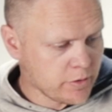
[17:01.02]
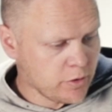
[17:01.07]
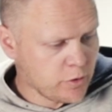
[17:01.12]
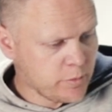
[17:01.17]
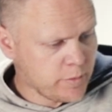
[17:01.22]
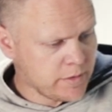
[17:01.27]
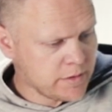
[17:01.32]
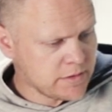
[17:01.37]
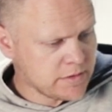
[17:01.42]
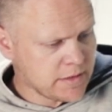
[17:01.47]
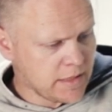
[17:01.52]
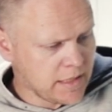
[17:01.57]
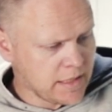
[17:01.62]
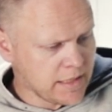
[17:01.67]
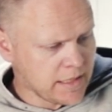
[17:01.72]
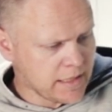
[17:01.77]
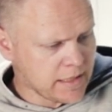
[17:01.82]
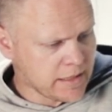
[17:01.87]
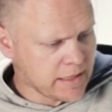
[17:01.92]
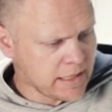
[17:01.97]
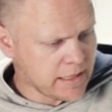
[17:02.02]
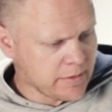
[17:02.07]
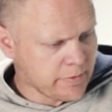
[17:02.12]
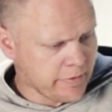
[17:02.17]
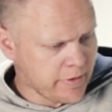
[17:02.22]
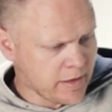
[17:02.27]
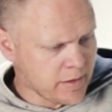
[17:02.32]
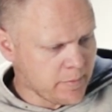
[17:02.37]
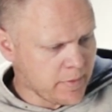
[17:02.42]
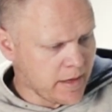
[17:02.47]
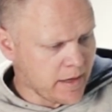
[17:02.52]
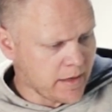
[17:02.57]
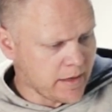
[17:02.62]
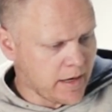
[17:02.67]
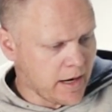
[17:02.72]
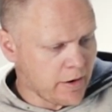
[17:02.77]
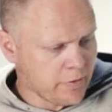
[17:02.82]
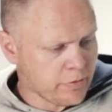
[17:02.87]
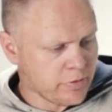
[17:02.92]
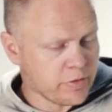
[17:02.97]
lumens, and you're going to get around about
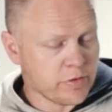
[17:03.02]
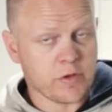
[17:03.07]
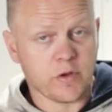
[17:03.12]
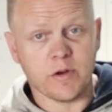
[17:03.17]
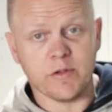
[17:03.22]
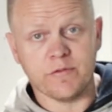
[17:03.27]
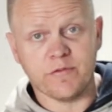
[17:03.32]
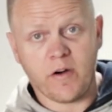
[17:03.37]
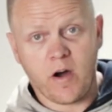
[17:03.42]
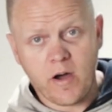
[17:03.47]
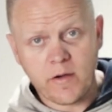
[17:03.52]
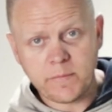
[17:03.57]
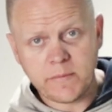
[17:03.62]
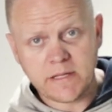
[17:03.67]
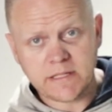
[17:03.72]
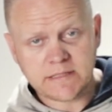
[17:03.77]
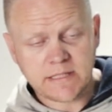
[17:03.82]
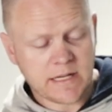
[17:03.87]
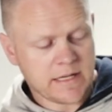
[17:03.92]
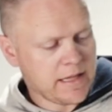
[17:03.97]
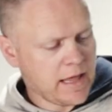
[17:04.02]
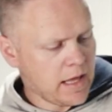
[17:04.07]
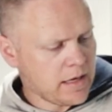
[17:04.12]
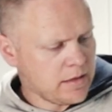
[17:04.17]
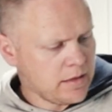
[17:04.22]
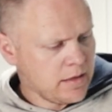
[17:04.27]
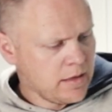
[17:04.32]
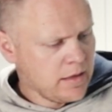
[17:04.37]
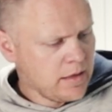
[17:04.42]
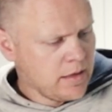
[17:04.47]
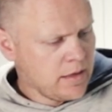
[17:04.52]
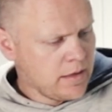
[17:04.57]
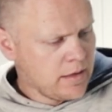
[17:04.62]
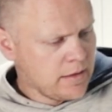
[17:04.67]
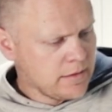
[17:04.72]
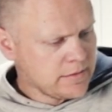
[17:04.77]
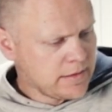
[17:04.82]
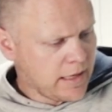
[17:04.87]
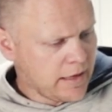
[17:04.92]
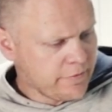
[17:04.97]
135 minutes out of that.
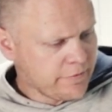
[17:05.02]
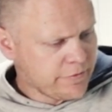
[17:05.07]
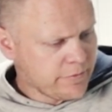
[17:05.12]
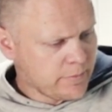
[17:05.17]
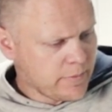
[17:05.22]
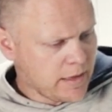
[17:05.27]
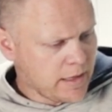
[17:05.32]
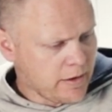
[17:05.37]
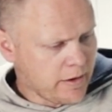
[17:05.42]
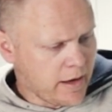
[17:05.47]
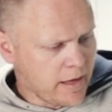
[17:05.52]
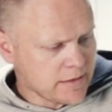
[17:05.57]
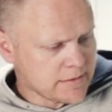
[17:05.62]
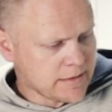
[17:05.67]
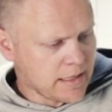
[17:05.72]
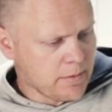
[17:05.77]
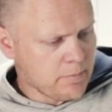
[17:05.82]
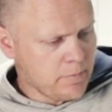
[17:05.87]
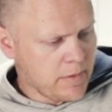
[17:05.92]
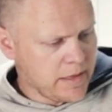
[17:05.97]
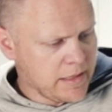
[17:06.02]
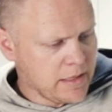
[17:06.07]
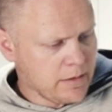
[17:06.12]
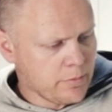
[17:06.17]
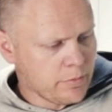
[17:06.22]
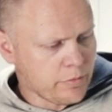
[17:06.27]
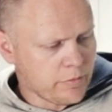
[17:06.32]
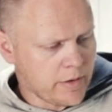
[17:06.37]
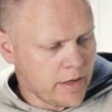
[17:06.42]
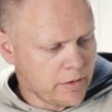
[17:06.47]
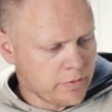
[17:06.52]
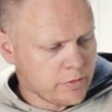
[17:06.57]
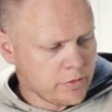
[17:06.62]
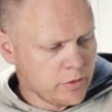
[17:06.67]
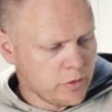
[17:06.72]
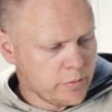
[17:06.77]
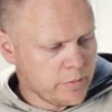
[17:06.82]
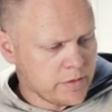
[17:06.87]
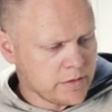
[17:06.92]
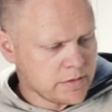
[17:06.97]
Down from there, at say medium, 300
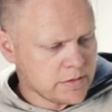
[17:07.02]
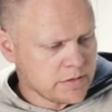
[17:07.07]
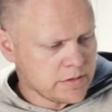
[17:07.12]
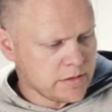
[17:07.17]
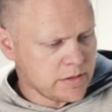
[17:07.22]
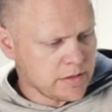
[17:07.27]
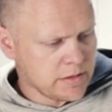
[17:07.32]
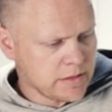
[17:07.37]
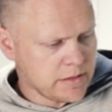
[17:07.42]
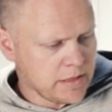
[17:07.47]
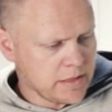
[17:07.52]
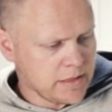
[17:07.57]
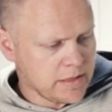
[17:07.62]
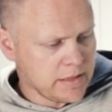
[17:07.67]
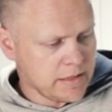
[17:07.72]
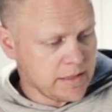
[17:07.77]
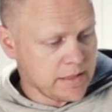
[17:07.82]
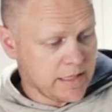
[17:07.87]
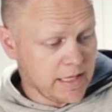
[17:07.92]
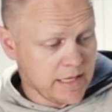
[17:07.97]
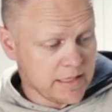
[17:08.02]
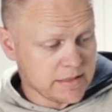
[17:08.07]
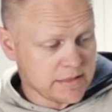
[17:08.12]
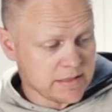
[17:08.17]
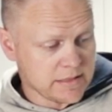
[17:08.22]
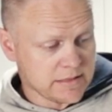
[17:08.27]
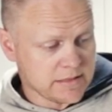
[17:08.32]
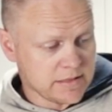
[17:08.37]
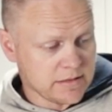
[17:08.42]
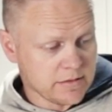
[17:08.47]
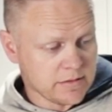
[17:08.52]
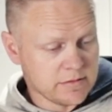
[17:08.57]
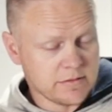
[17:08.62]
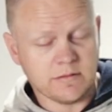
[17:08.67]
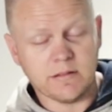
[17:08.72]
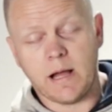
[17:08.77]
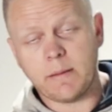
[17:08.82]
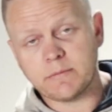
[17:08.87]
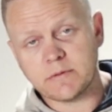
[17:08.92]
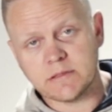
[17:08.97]
lumens, you're down to
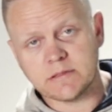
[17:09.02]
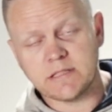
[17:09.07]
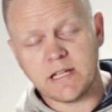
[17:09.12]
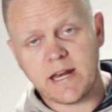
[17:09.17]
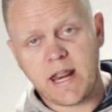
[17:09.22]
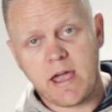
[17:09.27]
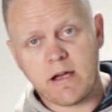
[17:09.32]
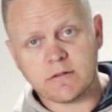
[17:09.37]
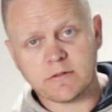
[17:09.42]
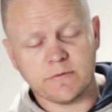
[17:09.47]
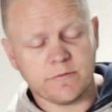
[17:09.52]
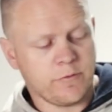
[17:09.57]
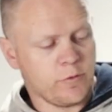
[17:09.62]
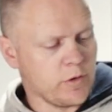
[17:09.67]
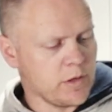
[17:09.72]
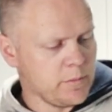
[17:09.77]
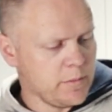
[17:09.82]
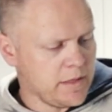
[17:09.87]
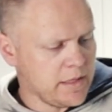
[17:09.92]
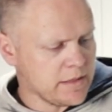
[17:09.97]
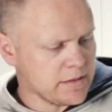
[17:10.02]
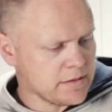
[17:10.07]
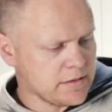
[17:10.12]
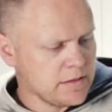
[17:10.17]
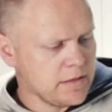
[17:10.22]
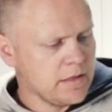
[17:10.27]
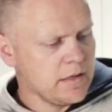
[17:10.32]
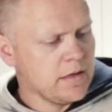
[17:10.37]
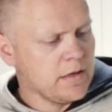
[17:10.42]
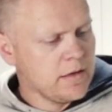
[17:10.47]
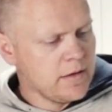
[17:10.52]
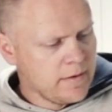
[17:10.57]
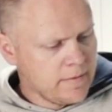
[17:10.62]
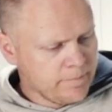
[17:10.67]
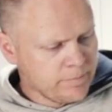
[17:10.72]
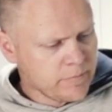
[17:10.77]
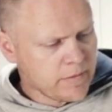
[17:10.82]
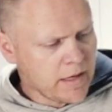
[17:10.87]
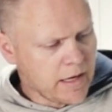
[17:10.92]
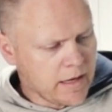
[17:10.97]
up to 10 hours and 40 minutes,
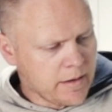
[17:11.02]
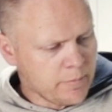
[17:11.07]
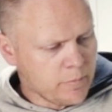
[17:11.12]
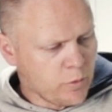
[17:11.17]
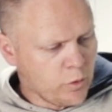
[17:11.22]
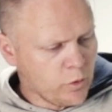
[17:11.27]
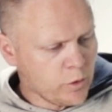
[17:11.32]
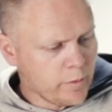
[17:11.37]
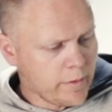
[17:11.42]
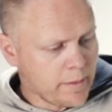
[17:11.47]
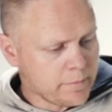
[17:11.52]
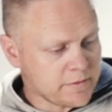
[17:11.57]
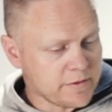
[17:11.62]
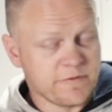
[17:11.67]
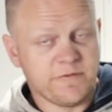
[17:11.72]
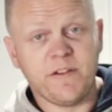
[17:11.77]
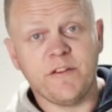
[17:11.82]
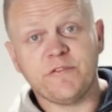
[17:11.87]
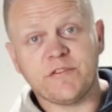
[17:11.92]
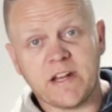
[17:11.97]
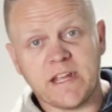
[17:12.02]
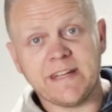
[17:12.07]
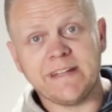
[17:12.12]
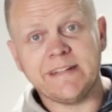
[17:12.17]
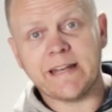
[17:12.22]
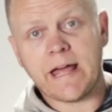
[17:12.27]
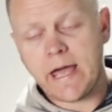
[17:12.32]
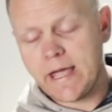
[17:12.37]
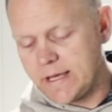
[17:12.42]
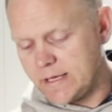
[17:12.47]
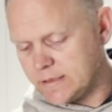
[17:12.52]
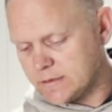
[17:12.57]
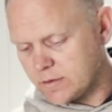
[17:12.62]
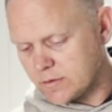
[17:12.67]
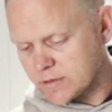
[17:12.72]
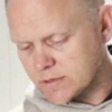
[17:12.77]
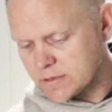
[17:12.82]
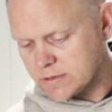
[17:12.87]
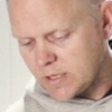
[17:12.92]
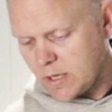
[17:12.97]
all the way up to 15 days
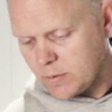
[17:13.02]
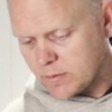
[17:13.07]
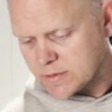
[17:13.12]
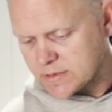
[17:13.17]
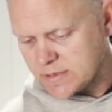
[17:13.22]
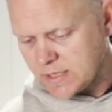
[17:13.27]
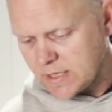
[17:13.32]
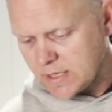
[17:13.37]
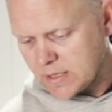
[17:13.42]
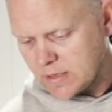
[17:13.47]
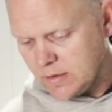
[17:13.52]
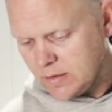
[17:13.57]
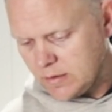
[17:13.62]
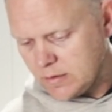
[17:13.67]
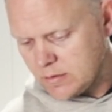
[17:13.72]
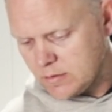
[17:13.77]
on its lowest setting.